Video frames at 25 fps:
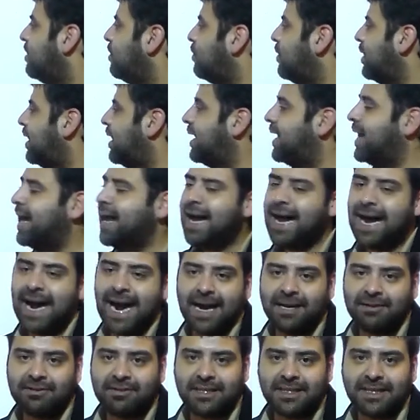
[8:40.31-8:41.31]
Well,
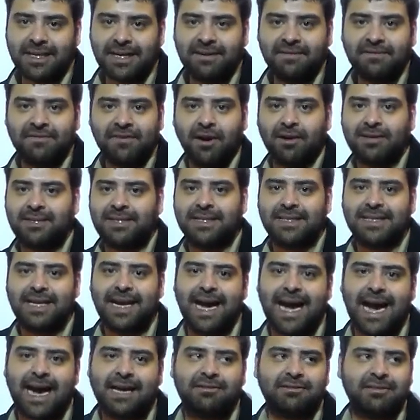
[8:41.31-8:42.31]
hydrogen versus
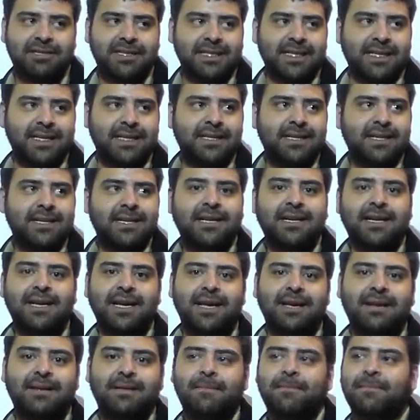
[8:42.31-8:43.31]
hydrogen,
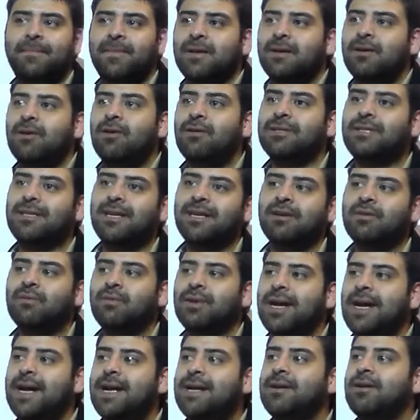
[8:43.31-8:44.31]
who's going to
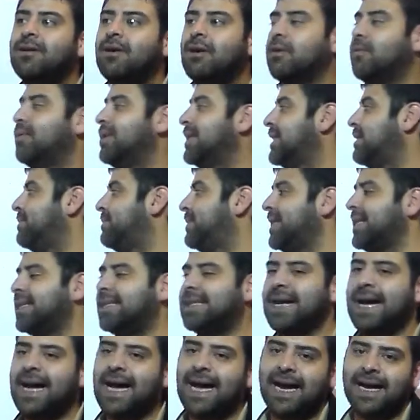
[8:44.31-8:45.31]
win, or will it be a
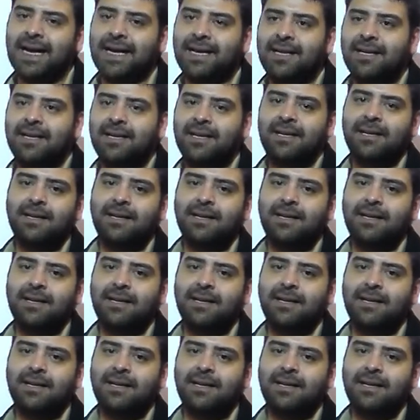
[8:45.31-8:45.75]
tie?